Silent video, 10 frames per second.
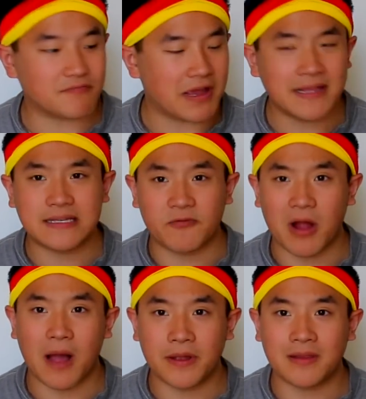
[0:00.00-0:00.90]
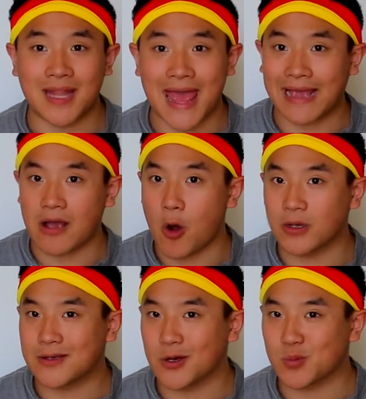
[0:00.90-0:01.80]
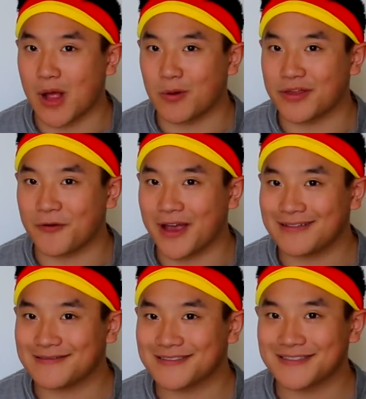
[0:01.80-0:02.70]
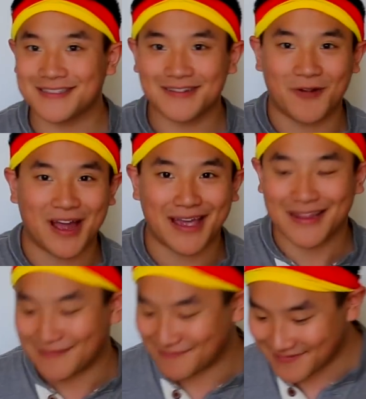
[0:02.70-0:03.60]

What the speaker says: Instant ramen, an egg always goes well with it, right? Right.